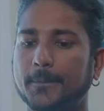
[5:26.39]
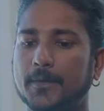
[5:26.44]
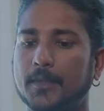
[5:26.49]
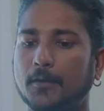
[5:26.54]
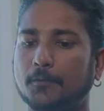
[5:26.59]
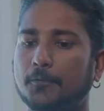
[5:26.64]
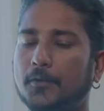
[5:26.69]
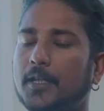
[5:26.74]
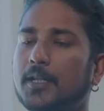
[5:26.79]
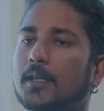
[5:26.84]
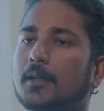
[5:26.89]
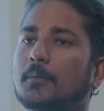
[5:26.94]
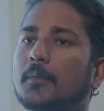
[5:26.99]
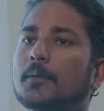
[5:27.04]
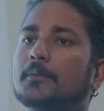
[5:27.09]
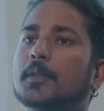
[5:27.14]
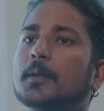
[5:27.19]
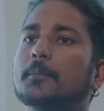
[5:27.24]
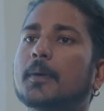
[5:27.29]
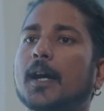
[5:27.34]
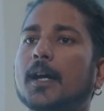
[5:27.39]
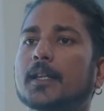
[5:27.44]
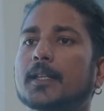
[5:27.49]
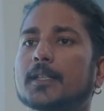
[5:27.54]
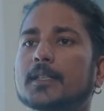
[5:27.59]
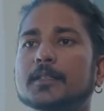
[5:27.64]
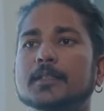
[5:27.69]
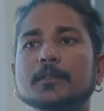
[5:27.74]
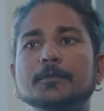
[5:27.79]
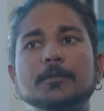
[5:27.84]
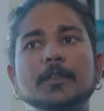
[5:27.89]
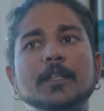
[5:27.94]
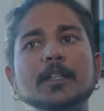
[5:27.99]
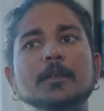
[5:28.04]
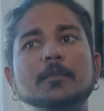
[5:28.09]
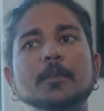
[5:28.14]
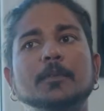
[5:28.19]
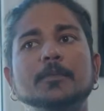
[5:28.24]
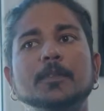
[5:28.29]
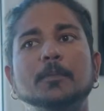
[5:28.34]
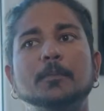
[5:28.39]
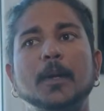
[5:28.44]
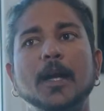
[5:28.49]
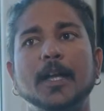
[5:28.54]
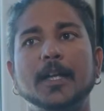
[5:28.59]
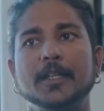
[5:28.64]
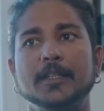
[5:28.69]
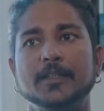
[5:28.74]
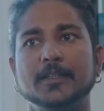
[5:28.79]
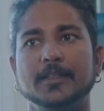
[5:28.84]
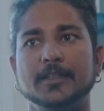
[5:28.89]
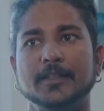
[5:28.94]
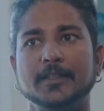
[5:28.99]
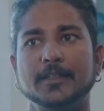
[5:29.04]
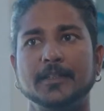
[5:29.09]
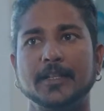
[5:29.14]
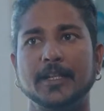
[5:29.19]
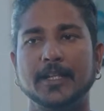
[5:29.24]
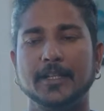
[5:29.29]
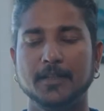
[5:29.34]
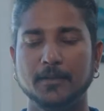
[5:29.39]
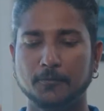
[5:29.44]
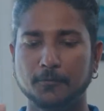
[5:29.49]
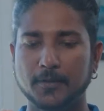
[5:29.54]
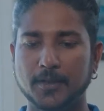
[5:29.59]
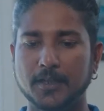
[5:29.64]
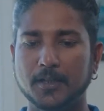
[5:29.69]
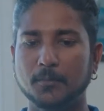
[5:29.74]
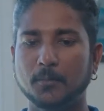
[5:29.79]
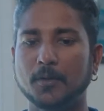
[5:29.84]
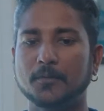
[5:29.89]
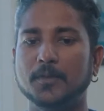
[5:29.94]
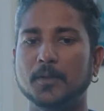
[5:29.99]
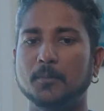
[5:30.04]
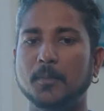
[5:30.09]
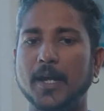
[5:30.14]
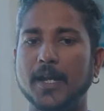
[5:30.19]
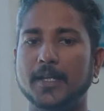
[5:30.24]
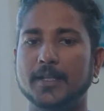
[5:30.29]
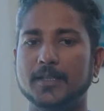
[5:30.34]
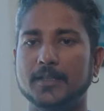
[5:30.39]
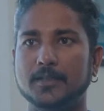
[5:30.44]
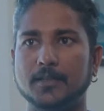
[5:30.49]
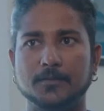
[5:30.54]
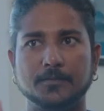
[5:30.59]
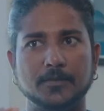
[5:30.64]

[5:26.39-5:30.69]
The freedom of the body is the freedom of the mind. And the freedom of the mind is the